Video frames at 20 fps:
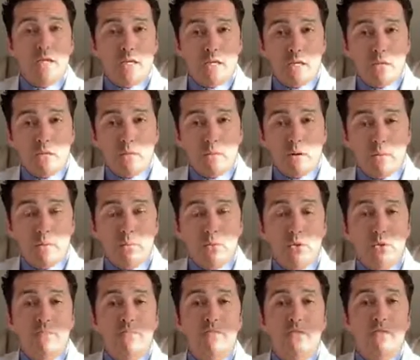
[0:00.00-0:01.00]
Again,
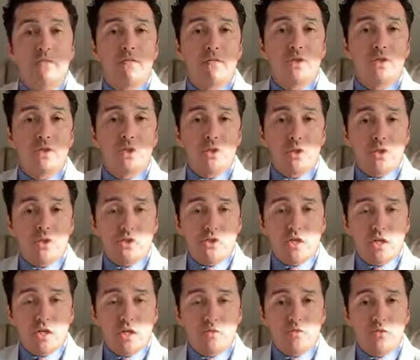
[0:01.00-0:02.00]
remember, when you are
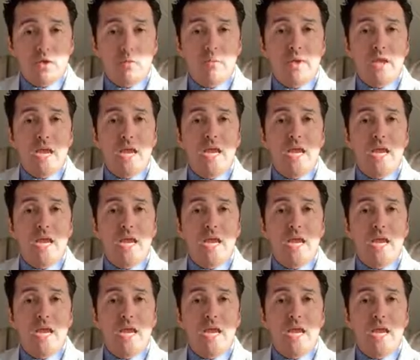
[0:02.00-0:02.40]
sick from